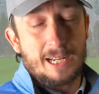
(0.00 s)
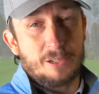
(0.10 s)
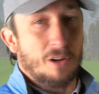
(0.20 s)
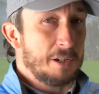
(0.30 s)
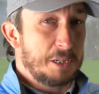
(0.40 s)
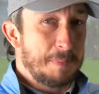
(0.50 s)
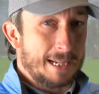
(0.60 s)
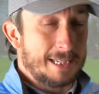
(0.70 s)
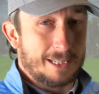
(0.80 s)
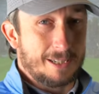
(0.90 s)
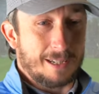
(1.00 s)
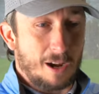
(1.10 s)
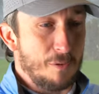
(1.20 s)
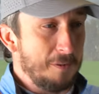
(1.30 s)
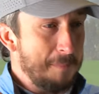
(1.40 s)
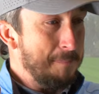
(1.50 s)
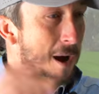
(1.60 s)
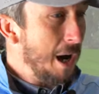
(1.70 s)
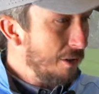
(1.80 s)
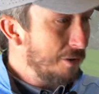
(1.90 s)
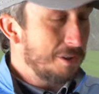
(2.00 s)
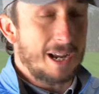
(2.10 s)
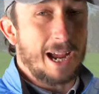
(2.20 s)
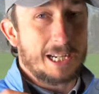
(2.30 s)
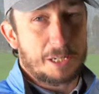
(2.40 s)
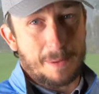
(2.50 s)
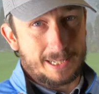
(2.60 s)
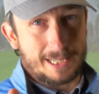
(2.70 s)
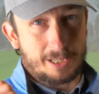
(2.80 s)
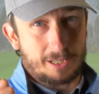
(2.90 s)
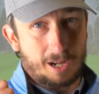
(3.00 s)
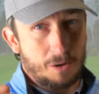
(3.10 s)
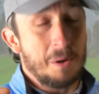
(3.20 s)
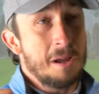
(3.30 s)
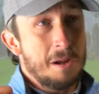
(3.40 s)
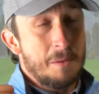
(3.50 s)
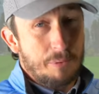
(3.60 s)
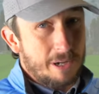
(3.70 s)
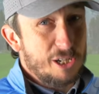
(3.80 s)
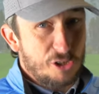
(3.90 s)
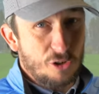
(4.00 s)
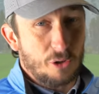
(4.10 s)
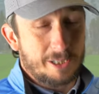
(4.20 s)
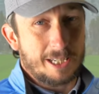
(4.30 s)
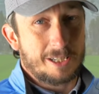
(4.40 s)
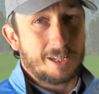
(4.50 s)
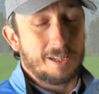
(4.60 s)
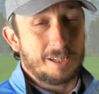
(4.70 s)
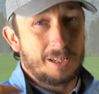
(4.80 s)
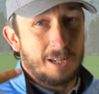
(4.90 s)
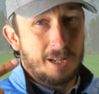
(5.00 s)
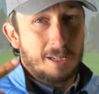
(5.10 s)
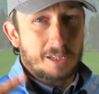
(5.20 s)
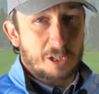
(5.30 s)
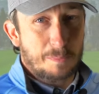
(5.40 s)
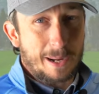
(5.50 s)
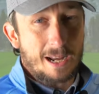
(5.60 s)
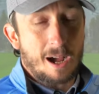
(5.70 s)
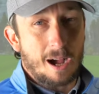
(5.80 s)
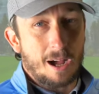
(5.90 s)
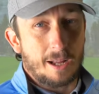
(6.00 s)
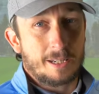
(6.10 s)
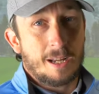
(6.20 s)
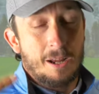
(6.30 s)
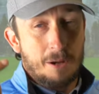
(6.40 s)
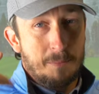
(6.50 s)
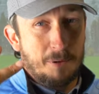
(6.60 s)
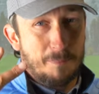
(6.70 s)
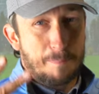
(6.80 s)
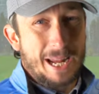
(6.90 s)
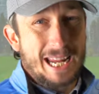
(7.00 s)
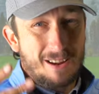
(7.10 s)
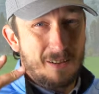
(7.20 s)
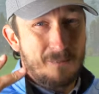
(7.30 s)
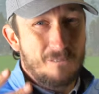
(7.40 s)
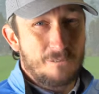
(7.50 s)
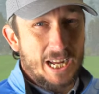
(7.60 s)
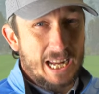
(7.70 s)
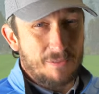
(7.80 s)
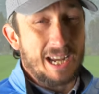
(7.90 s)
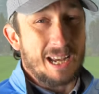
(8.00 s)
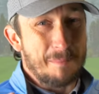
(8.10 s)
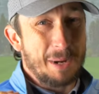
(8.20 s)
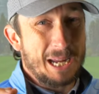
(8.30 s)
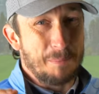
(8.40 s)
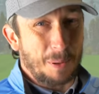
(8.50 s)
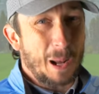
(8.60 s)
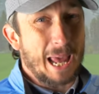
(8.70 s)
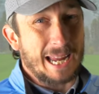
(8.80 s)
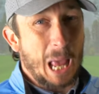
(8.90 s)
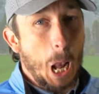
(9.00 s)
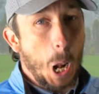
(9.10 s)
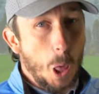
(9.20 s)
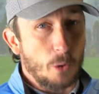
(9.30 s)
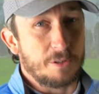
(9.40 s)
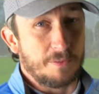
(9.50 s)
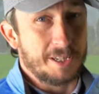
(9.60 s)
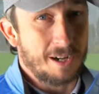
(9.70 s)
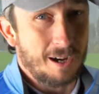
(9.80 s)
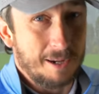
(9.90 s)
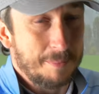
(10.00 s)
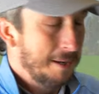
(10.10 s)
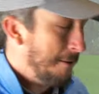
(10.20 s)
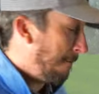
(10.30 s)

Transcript: I do not expect it to go for miles. I expect it to go pretty short distance, spin hard, but be forgiving and be in play a lot of the time.